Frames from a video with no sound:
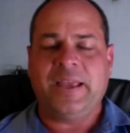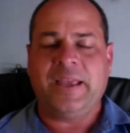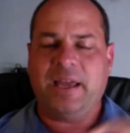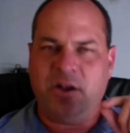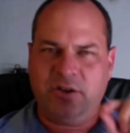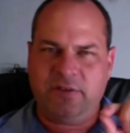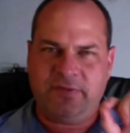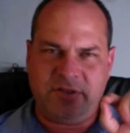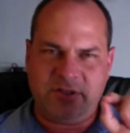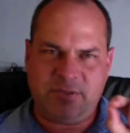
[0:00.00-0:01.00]
And look
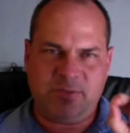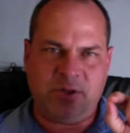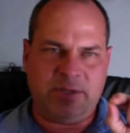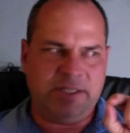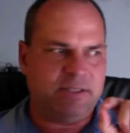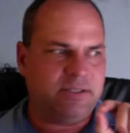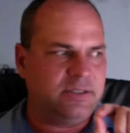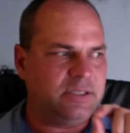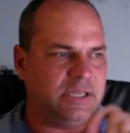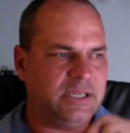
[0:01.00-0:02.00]
for the small ones.
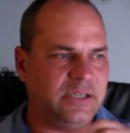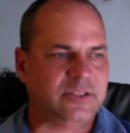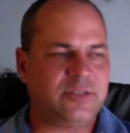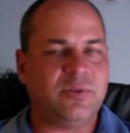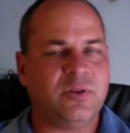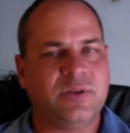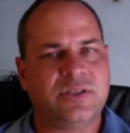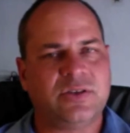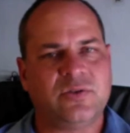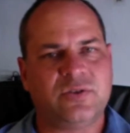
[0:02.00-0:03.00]
The small ones
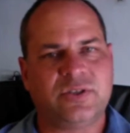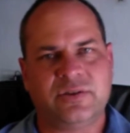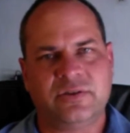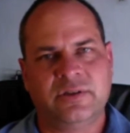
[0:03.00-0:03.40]
are also